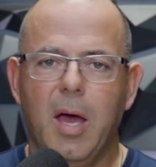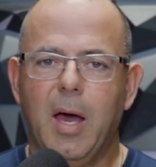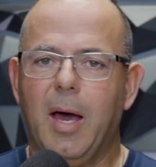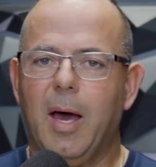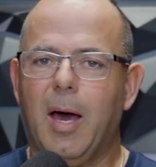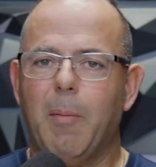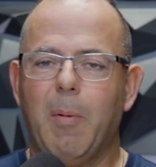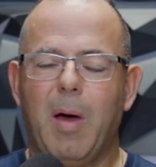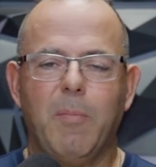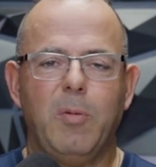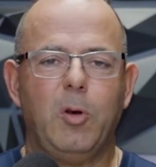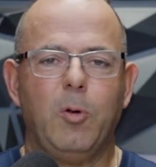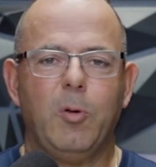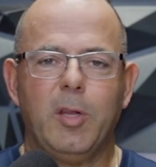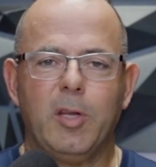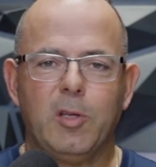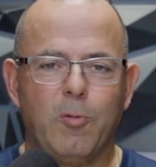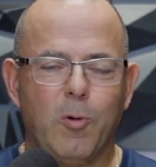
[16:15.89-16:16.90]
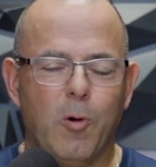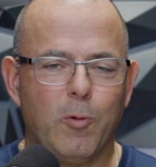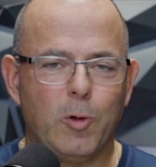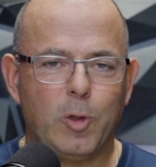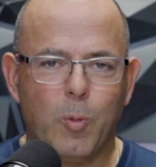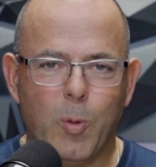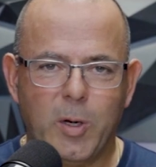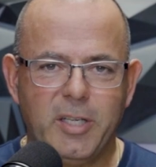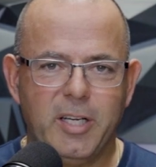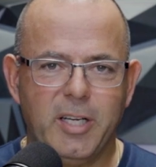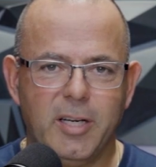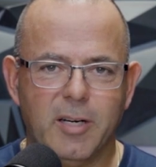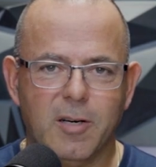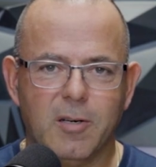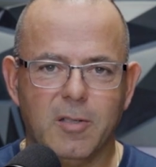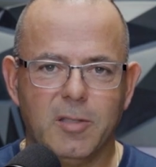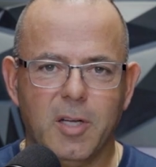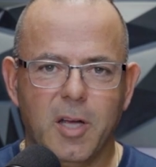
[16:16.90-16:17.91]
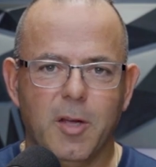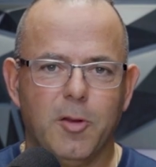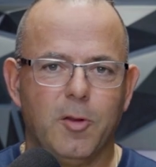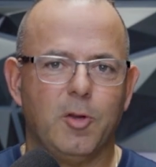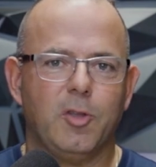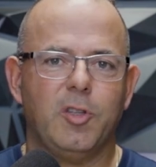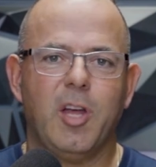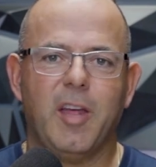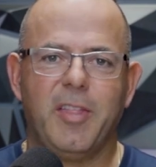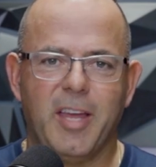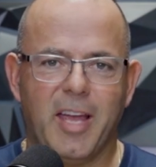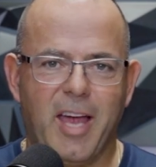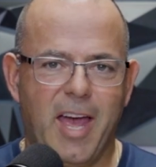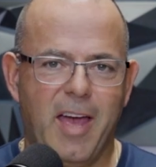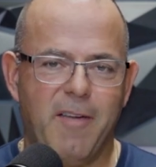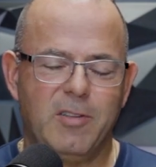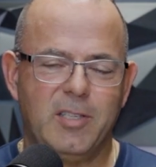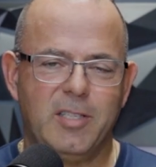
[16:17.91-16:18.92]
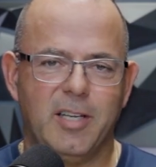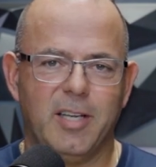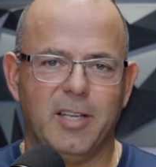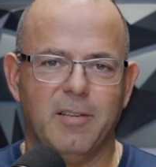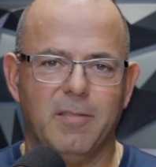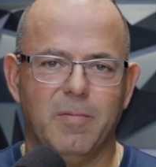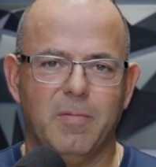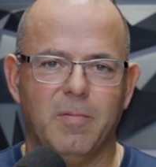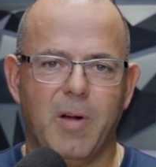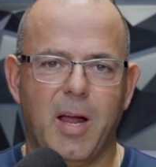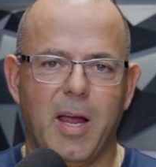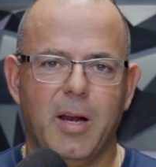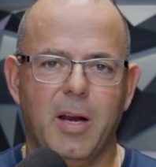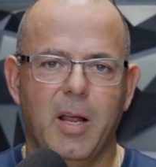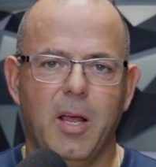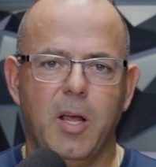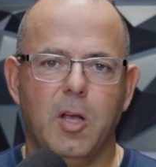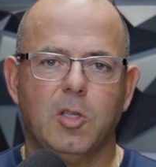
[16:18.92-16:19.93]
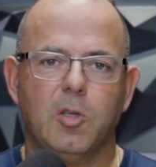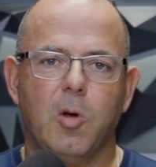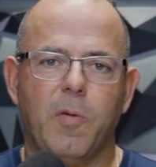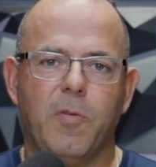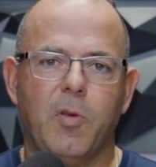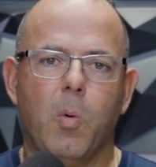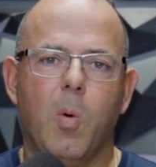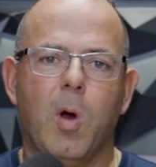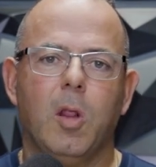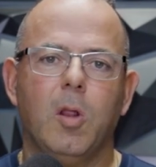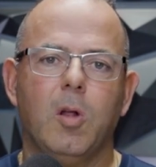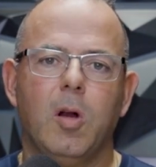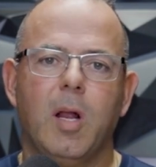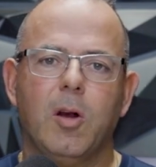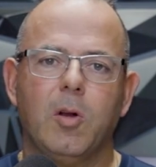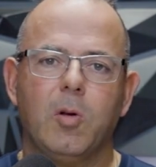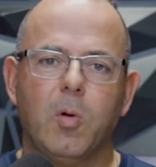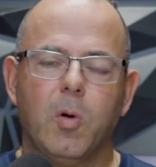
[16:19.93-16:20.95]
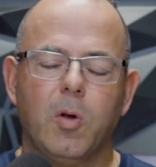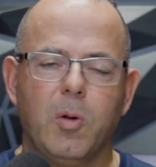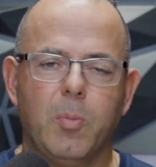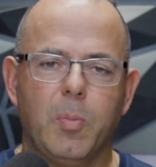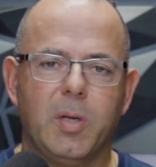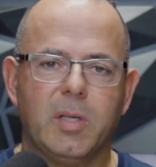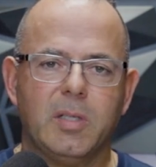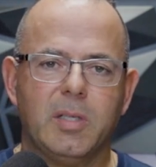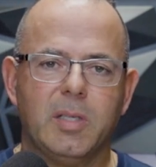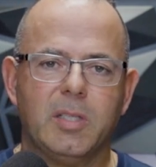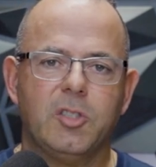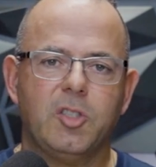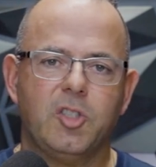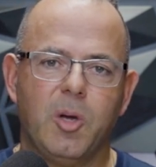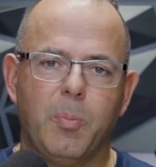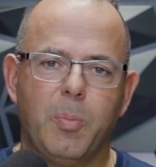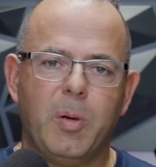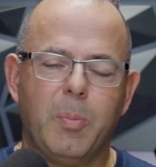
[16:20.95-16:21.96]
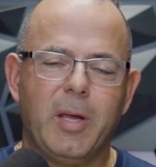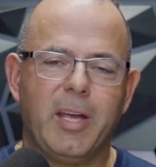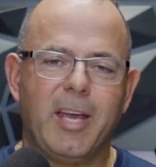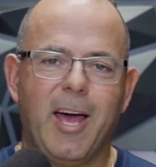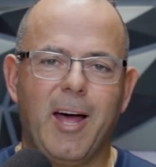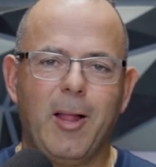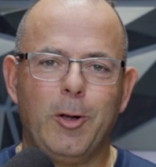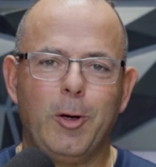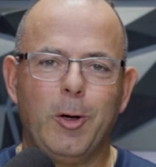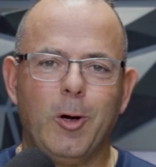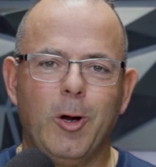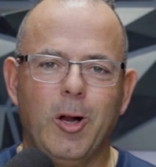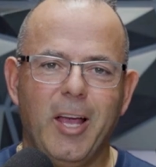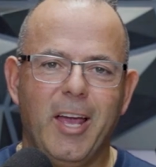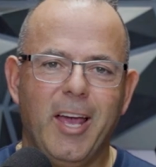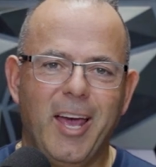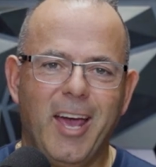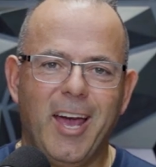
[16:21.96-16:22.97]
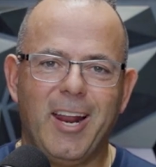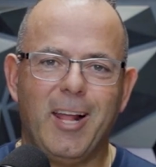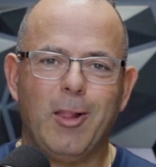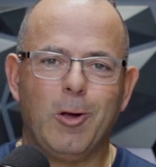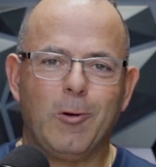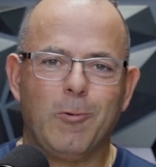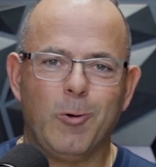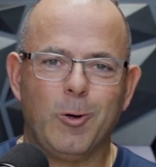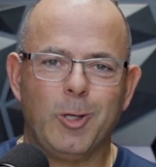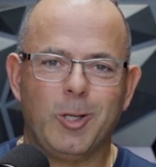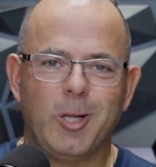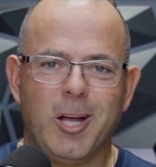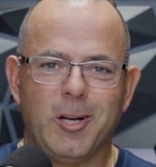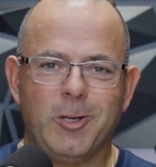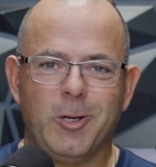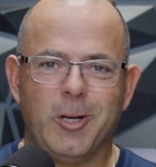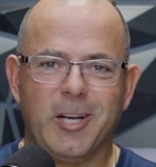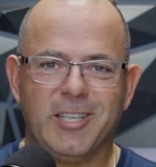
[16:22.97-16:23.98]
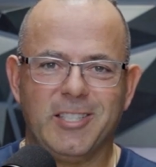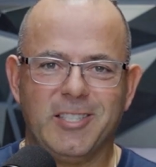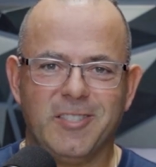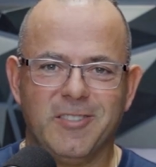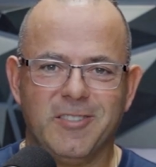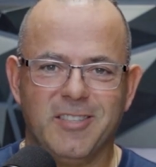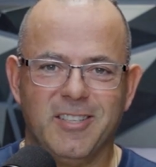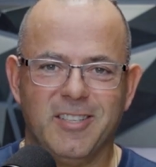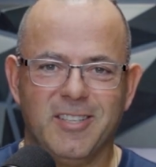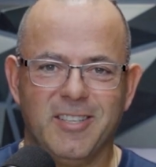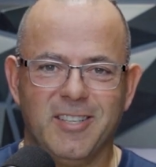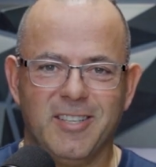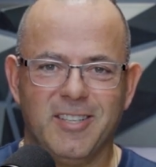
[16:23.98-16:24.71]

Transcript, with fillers: Uh, I've been doing this for over 20 years. There's nothing I haven't seen, right? So if you want to learn how to grow your business, jump into my calendar, and I look forward to talking to you guys soon.